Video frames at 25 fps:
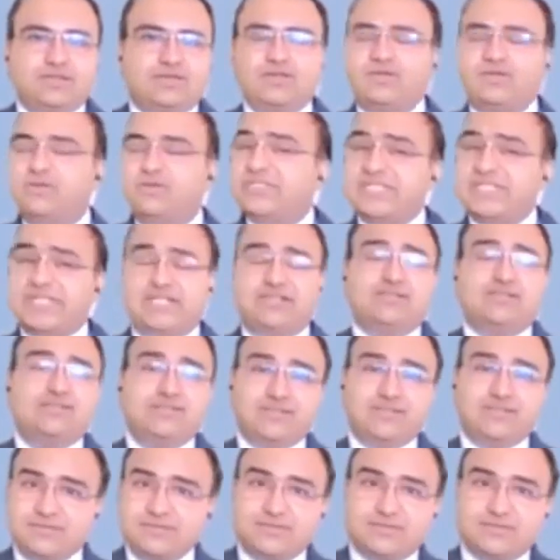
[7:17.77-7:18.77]
or a hotel,
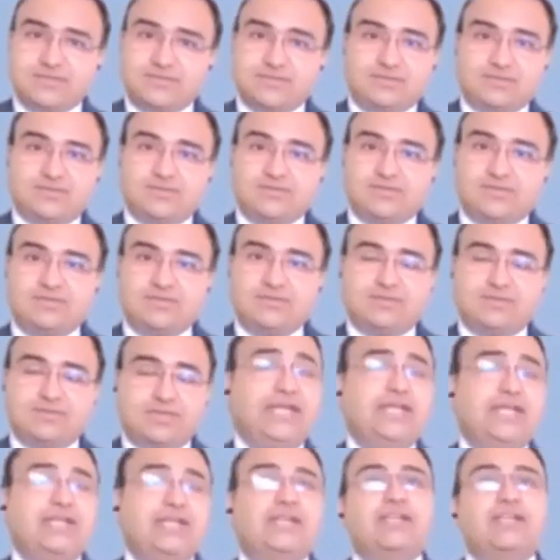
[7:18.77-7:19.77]

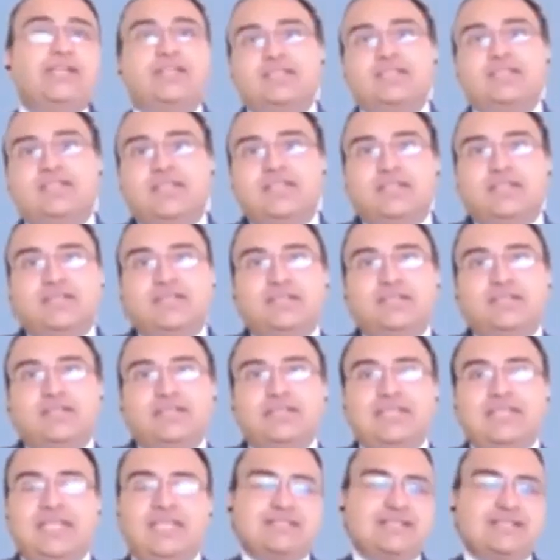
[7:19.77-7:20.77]
right?
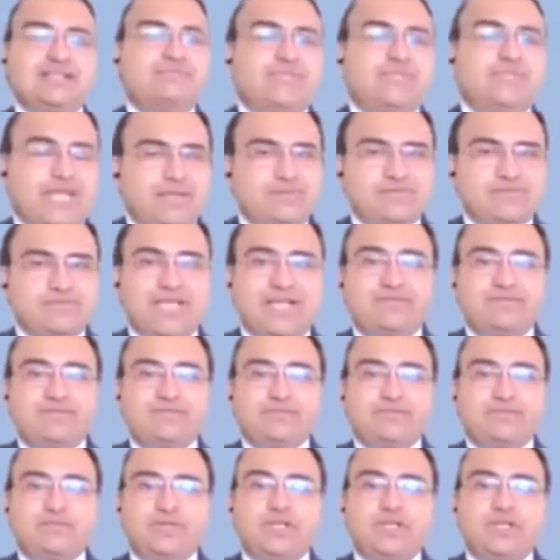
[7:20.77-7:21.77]
They sometimes
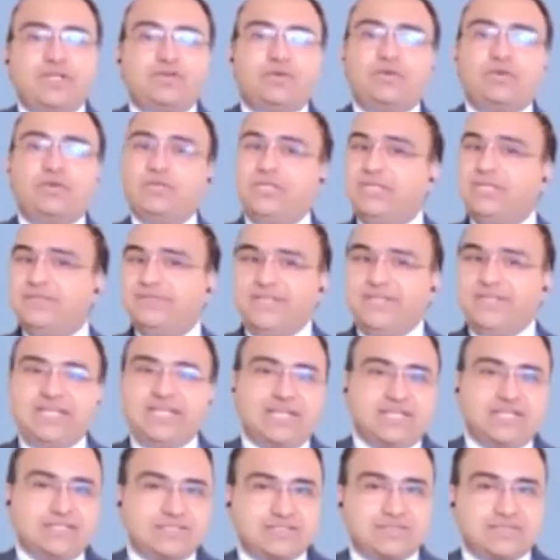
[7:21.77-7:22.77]
have to work only
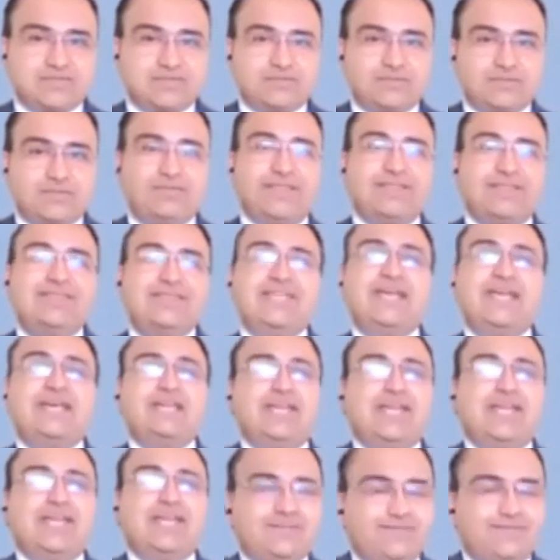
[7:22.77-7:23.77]
weekends when they
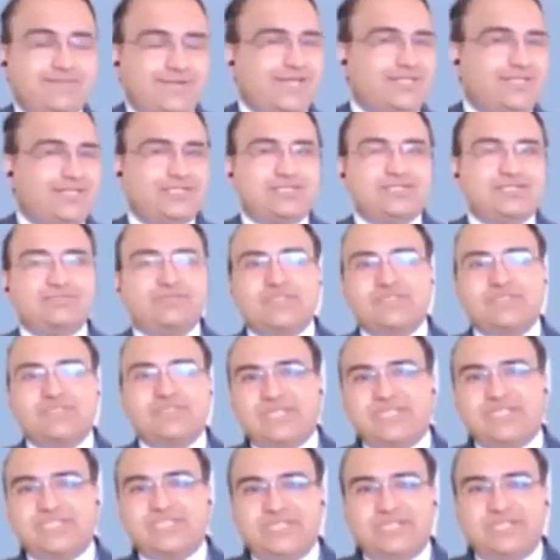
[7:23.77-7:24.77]
are invited to a
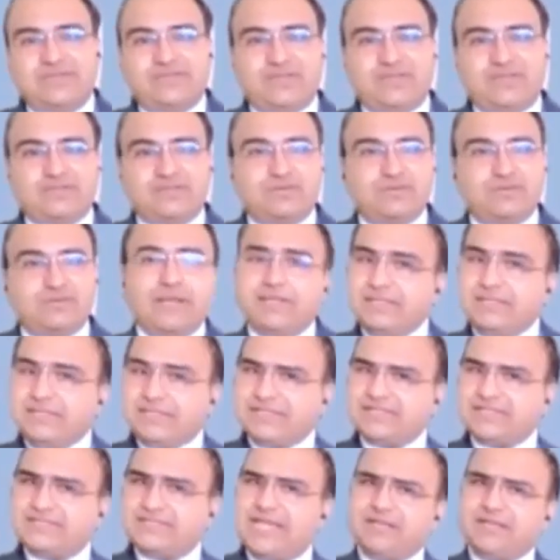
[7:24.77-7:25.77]
special event.
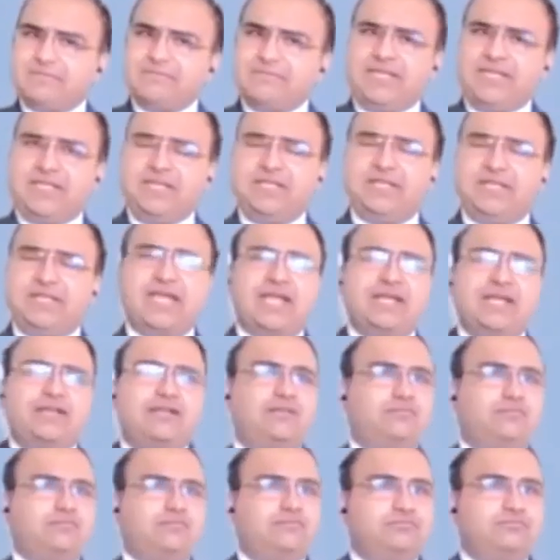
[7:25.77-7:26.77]
Does that mean that
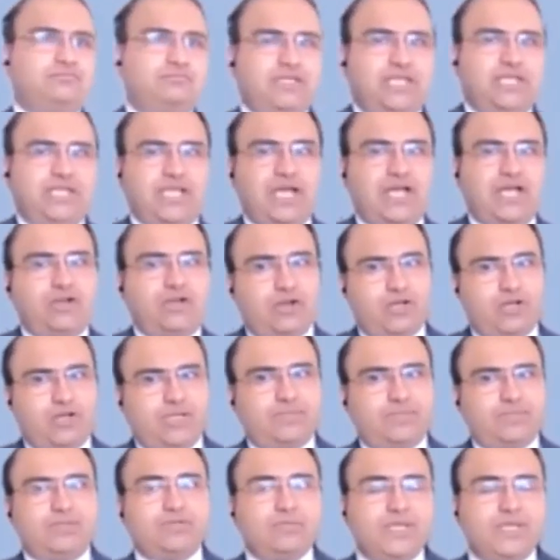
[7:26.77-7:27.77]
they are not
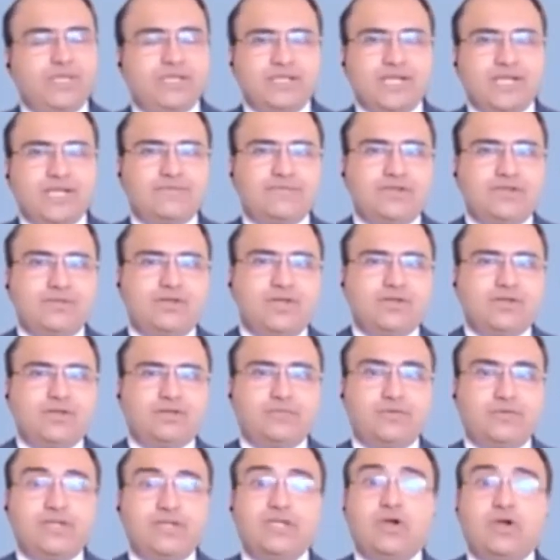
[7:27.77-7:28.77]
able to make a livelihood out
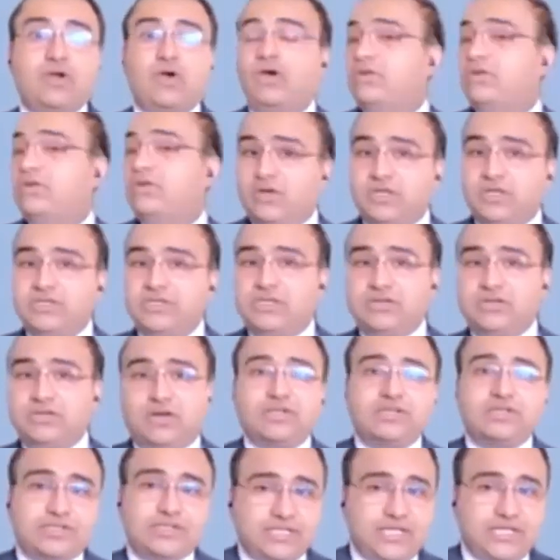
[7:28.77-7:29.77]
of it? On the
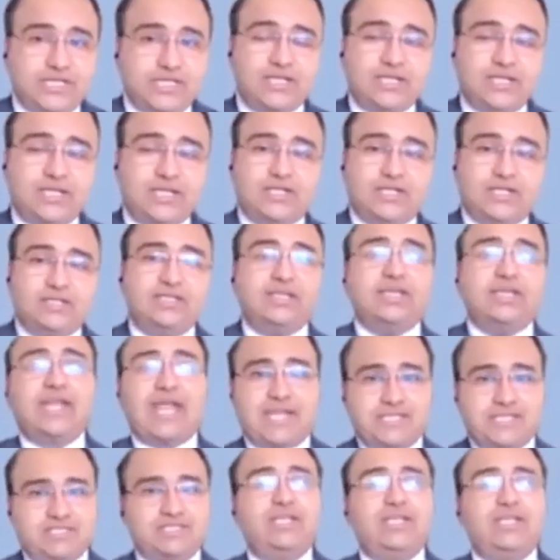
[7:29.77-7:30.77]
contrary, they are
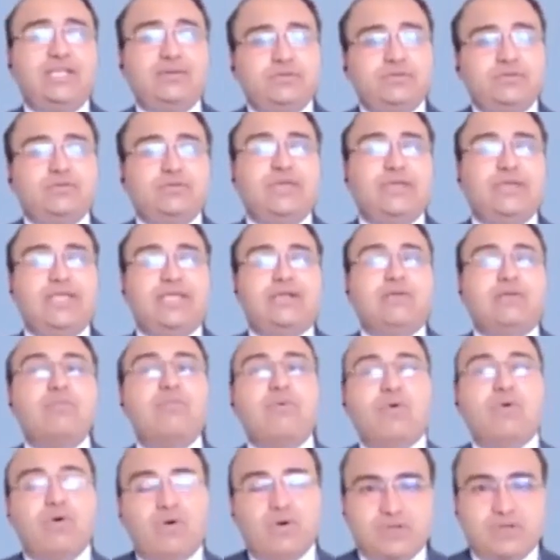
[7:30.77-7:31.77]
actually able to make
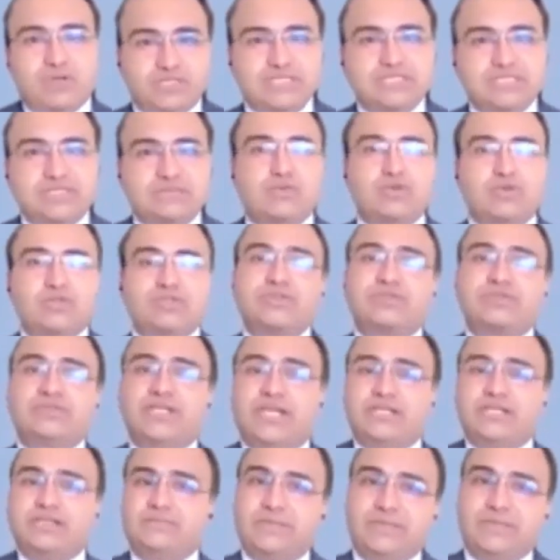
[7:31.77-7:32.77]
more than most of
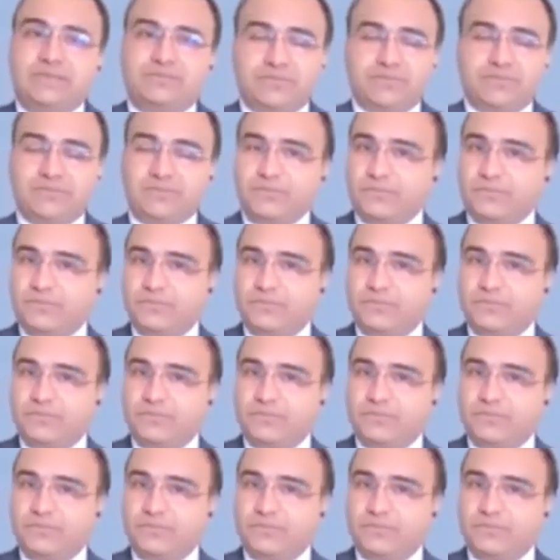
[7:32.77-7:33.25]
the other people.